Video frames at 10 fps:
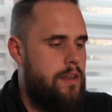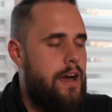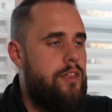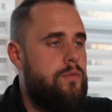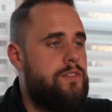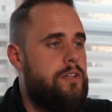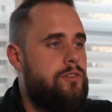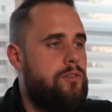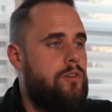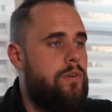Now that we've
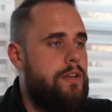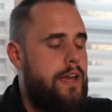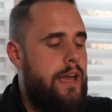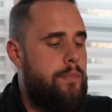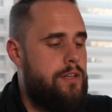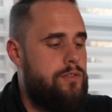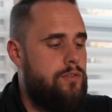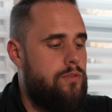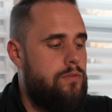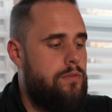scheduled the run to happen at
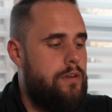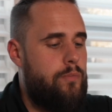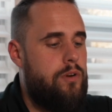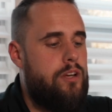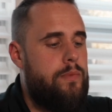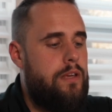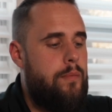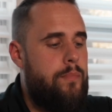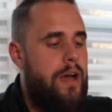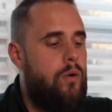2, and we're going to be
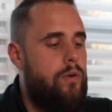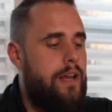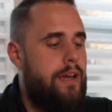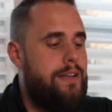powering